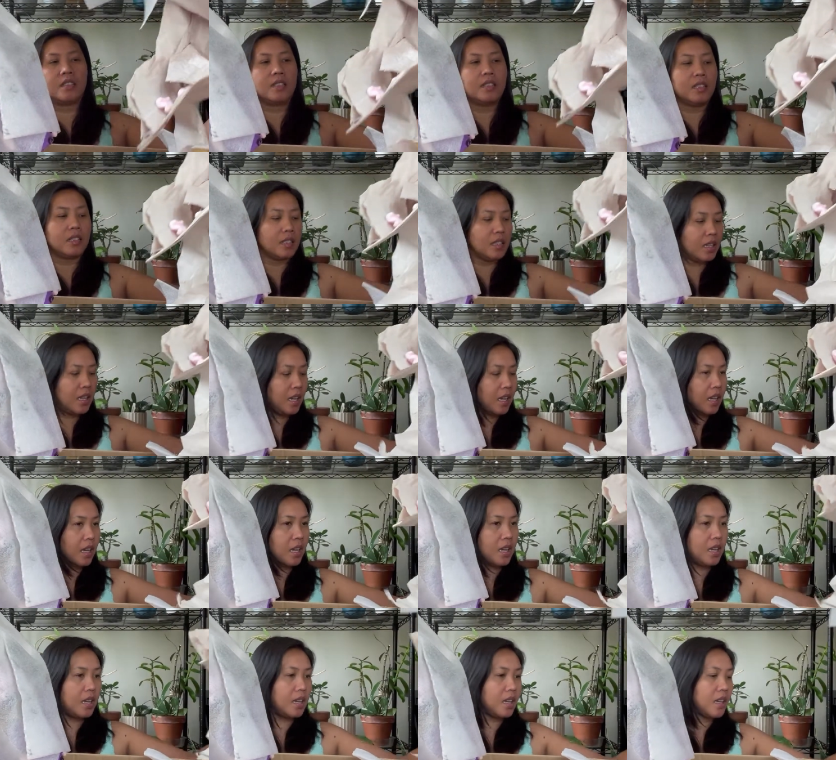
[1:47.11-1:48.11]

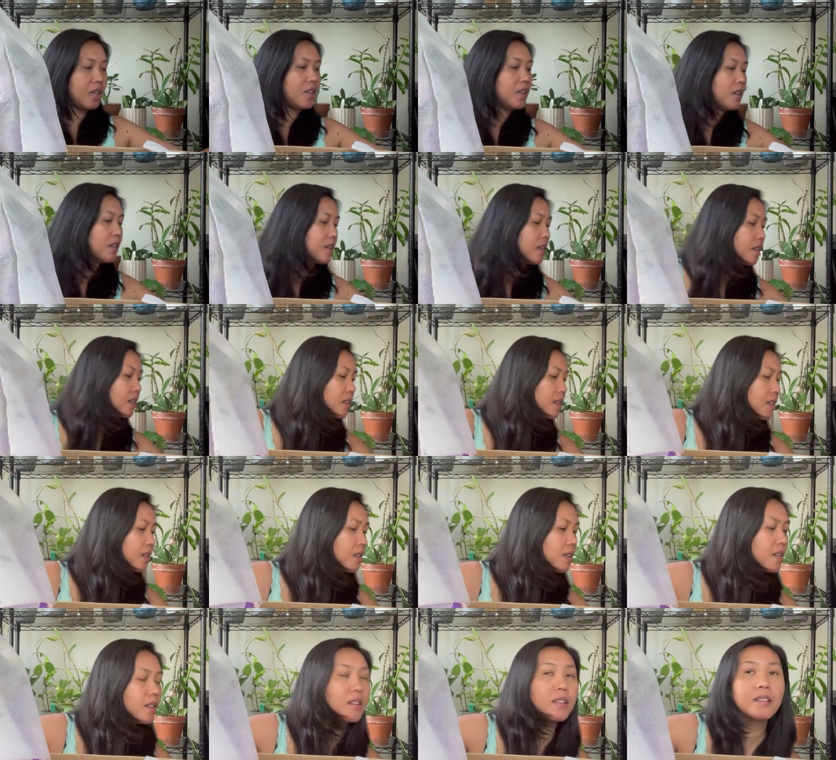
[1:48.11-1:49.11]

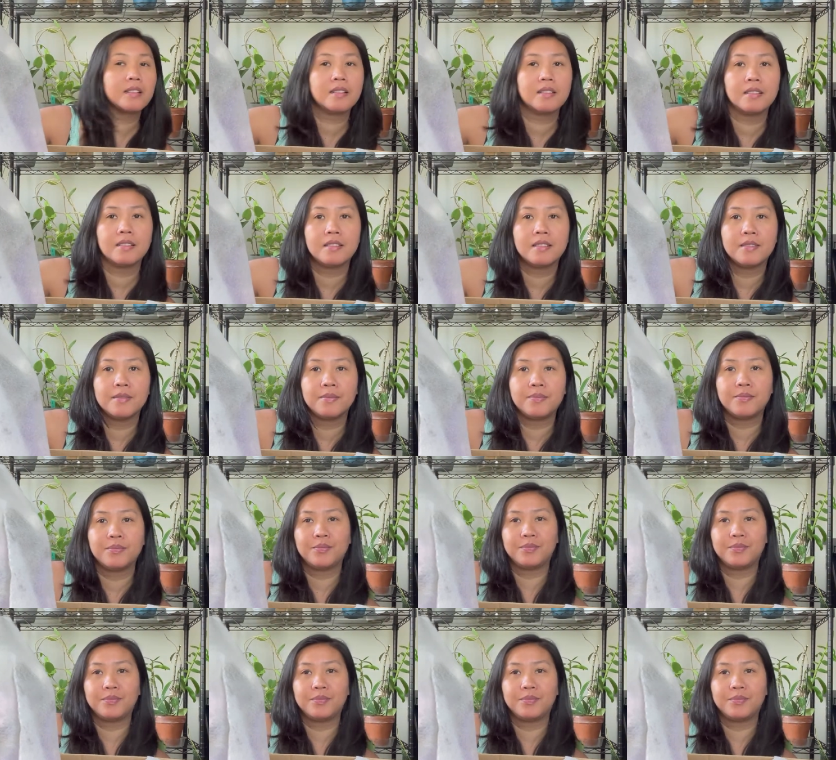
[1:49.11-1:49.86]
Nothing is said.